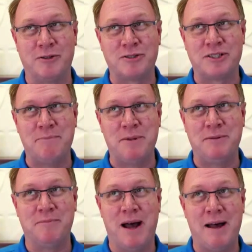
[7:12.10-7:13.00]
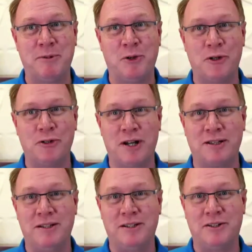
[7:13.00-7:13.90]
skipping mom and going
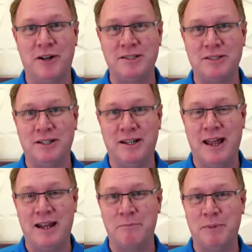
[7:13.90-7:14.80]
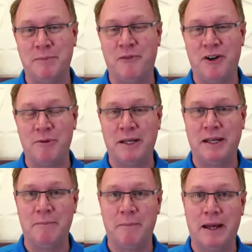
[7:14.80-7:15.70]
directly to the grandson, it had a very
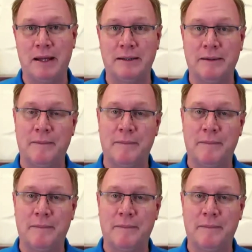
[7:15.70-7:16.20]
big impact.